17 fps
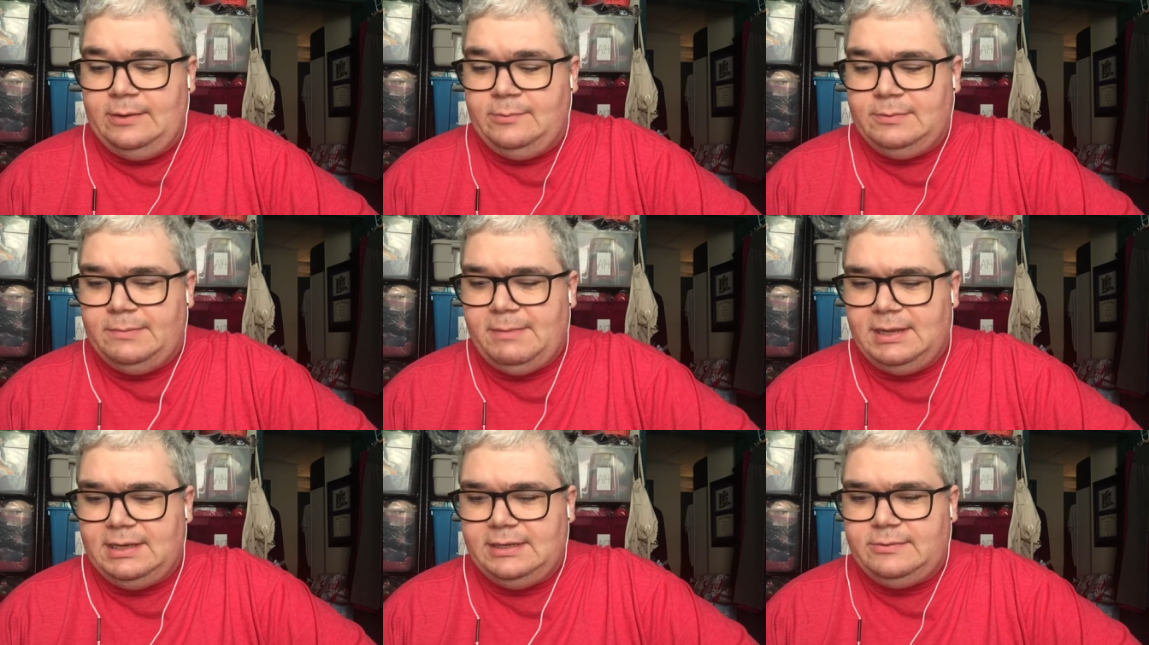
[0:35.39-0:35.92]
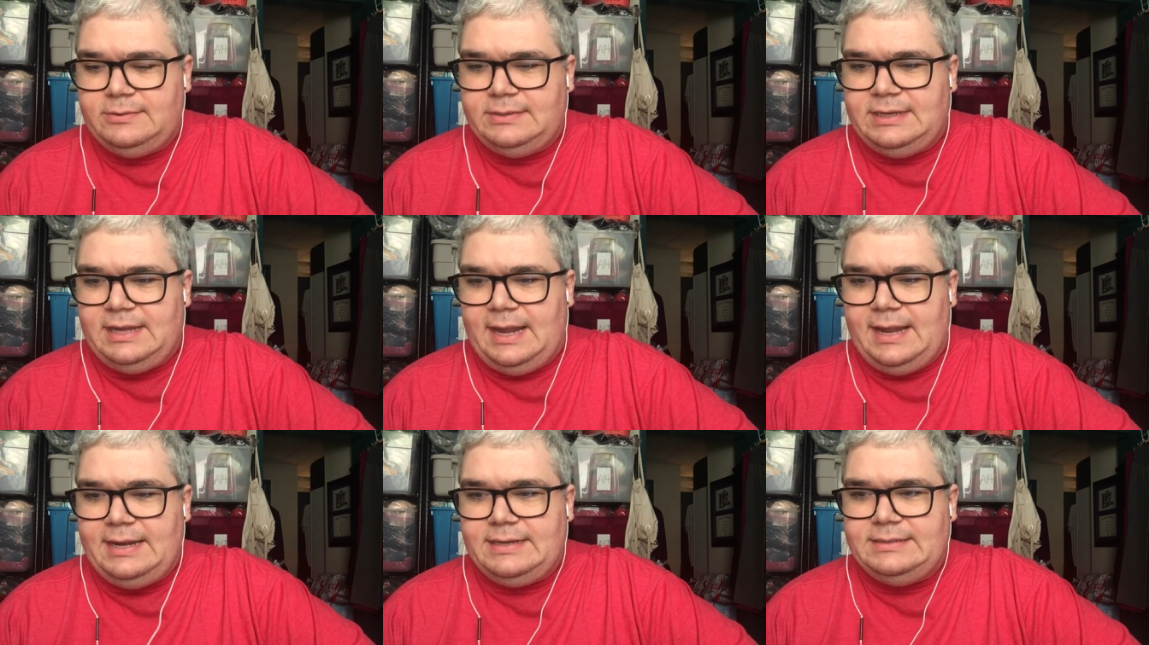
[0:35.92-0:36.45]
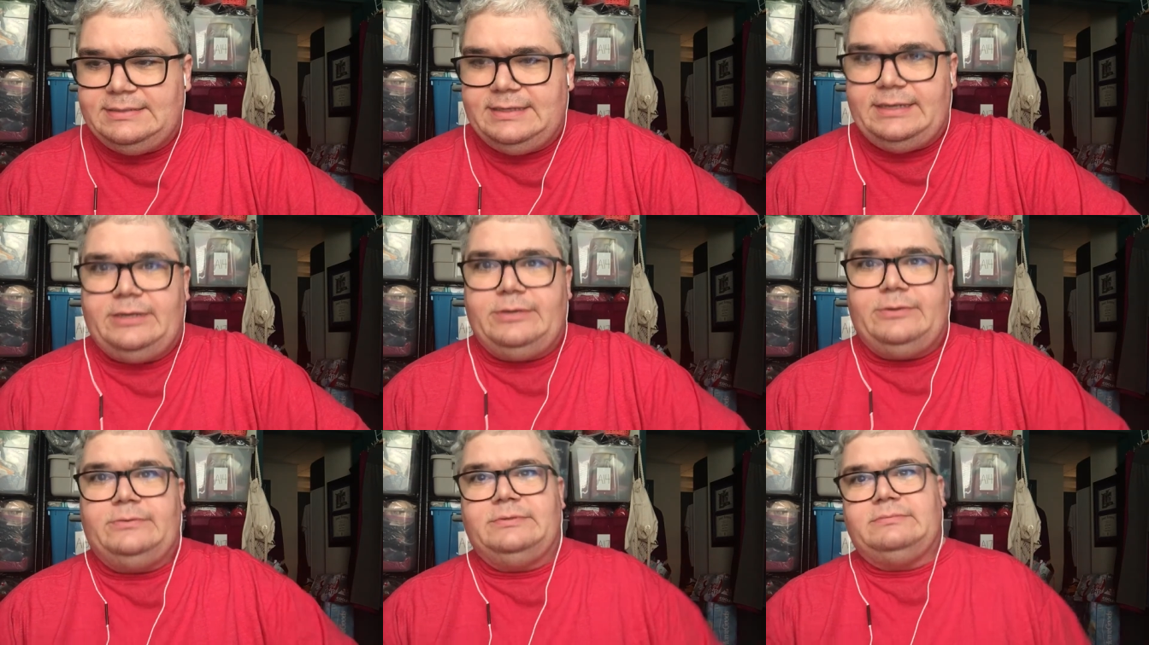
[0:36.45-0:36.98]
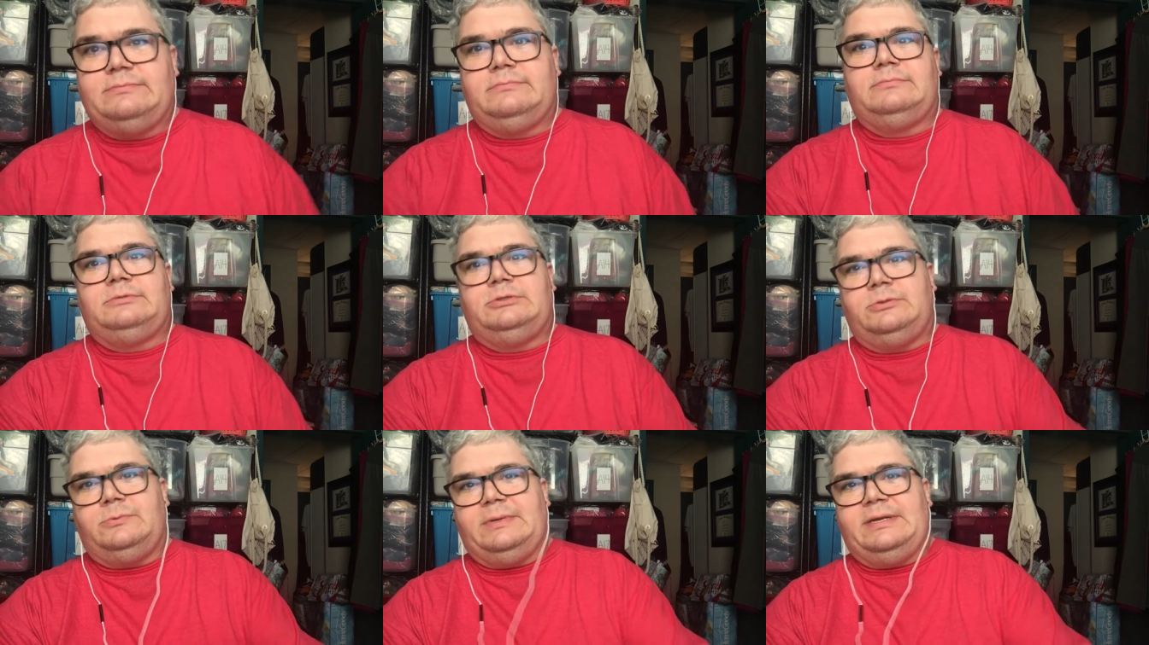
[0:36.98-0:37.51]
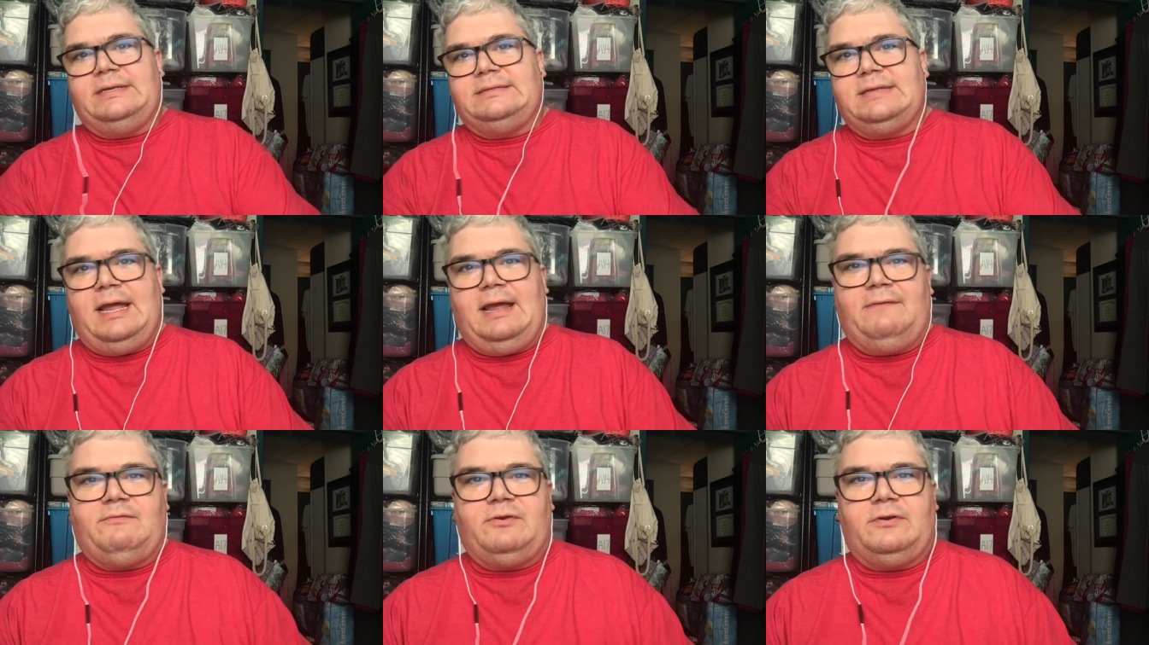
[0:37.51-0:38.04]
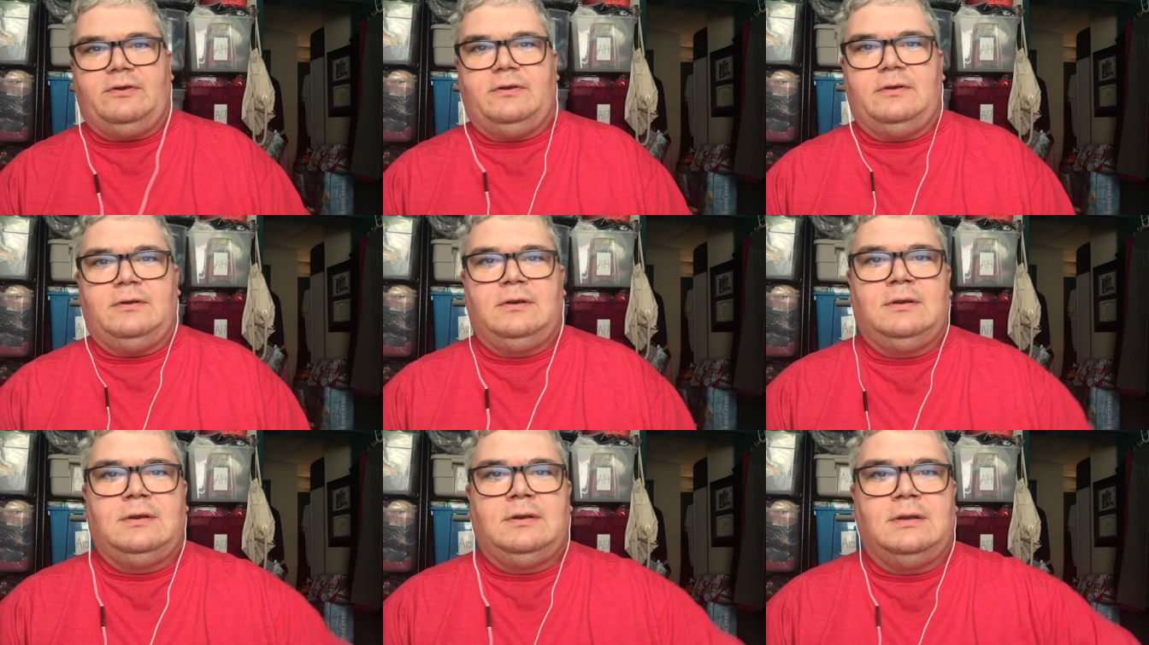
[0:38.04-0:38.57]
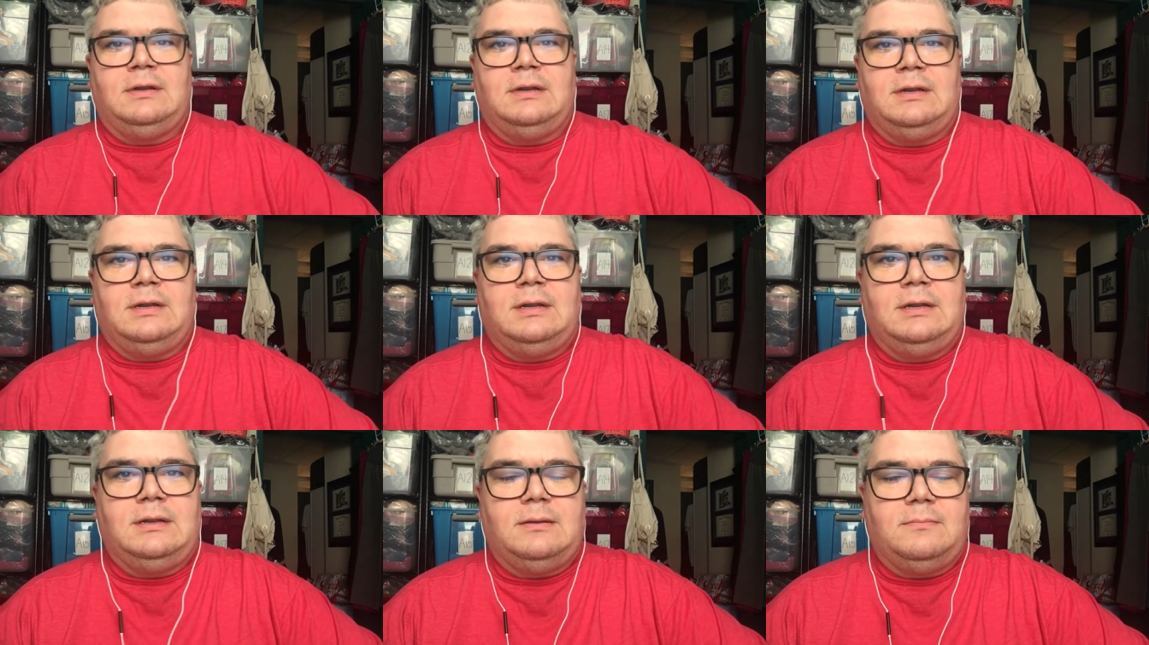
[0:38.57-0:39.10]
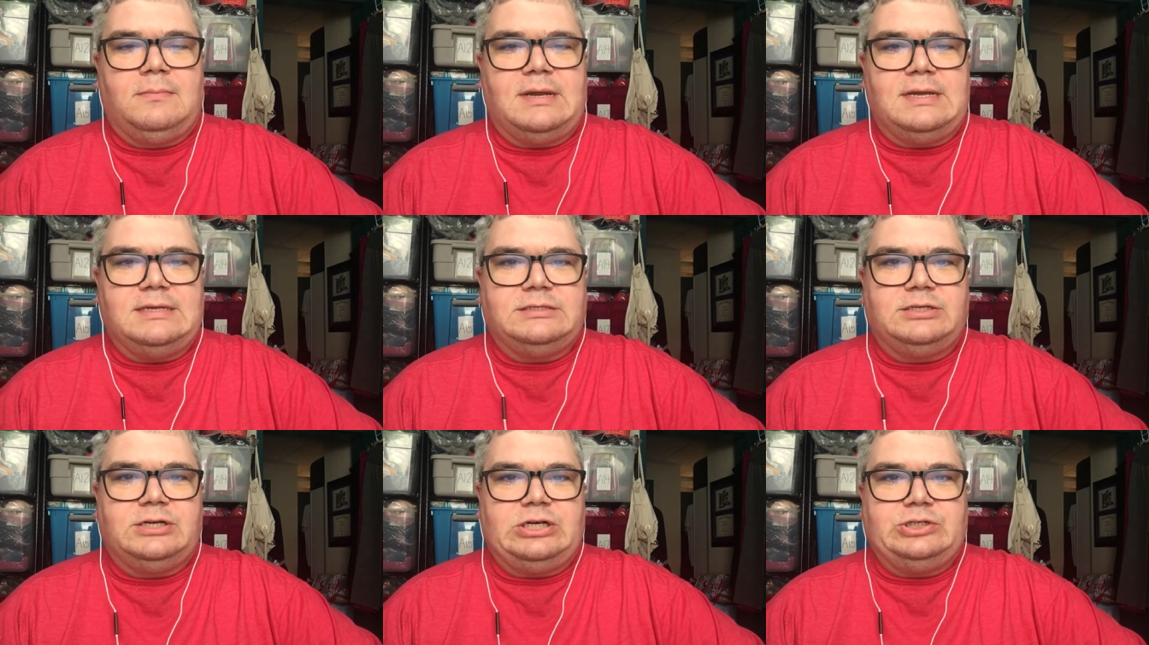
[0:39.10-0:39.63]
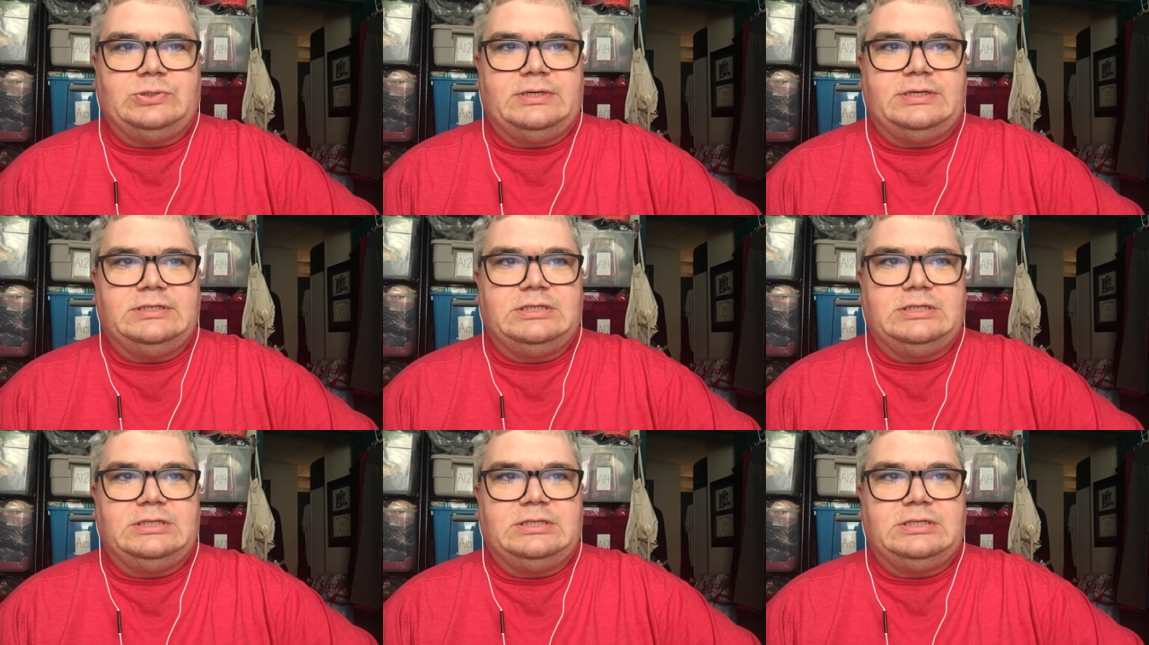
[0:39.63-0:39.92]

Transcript: Well, my liquid diet continues 2 weeks after my surgery.